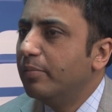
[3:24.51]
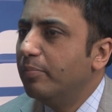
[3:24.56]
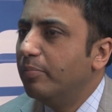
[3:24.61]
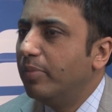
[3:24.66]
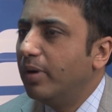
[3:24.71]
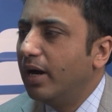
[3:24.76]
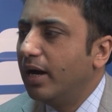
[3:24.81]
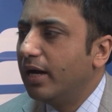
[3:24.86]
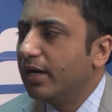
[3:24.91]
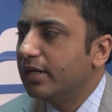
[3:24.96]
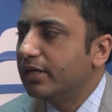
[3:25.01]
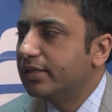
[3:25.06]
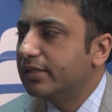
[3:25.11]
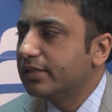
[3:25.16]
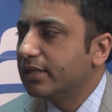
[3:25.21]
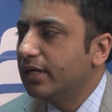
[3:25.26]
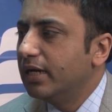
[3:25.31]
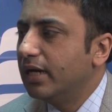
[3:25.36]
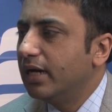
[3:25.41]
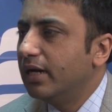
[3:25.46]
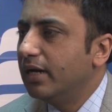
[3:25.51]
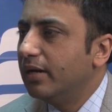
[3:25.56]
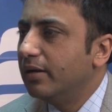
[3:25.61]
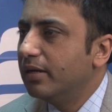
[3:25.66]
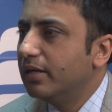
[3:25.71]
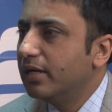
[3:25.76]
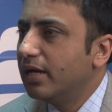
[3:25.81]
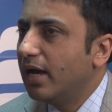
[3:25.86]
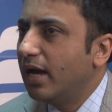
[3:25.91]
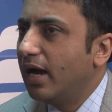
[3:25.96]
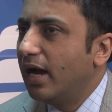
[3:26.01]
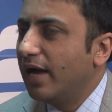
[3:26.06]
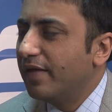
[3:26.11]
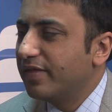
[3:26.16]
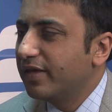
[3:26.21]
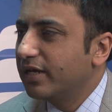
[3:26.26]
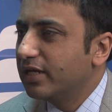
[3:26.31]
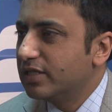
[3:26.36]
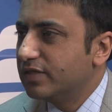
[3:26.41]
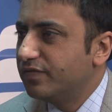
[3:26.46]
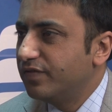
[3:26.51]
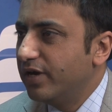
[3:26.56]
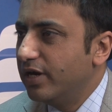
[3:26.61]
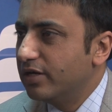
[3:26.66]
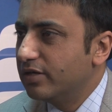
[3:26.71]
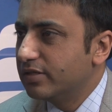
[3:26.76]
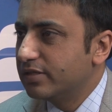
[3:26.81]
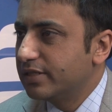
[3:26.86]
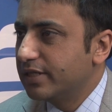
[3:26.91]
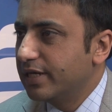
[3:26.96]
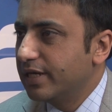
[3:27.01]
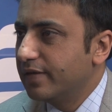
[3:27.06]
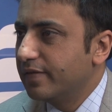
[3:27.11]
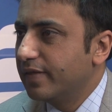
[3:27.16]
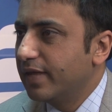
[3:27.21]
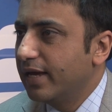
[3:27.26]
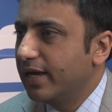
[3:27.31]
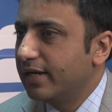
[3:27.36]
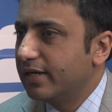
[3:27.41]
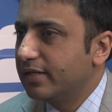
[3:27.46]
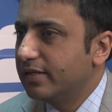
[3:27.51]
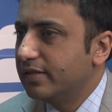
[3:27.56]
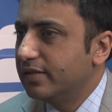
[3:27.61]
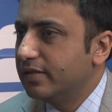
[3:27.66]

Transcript: But uh, I think it's fair to say that